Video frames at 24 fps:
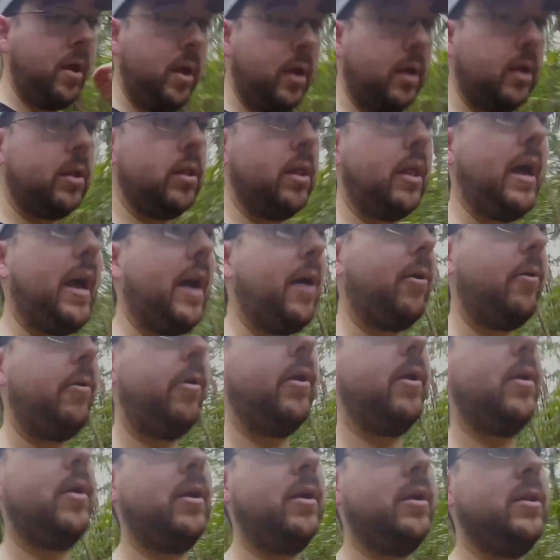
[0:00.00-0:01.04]
cloud
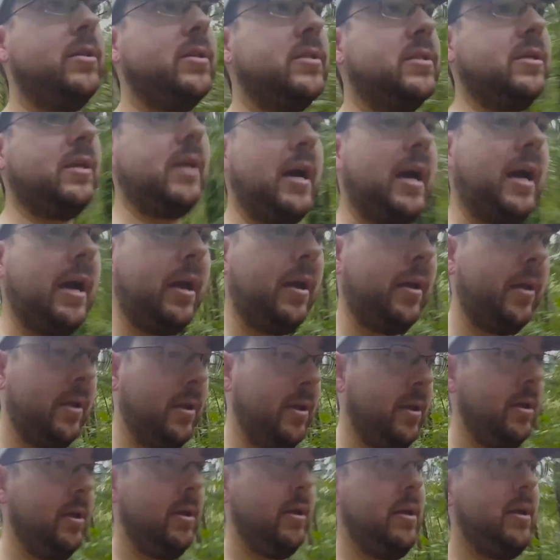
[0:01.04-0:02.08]
in the sky.
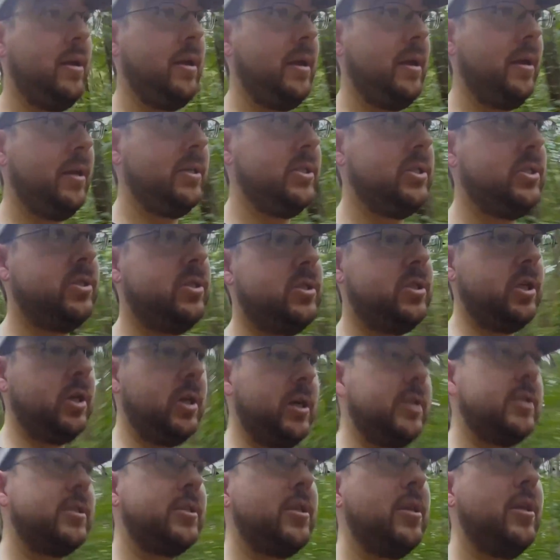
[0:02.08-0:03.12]
It's
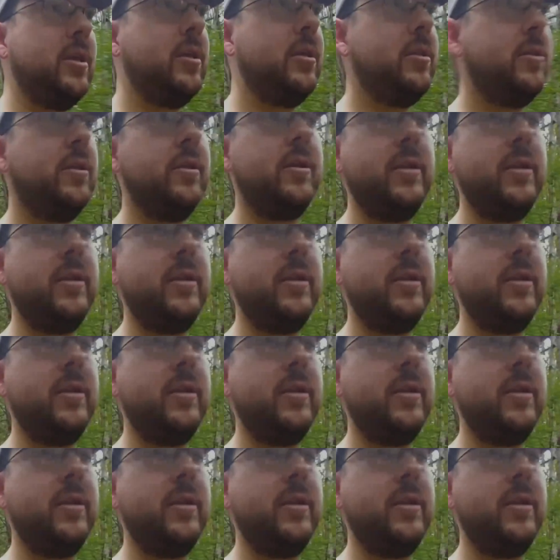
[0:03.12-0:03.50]
just the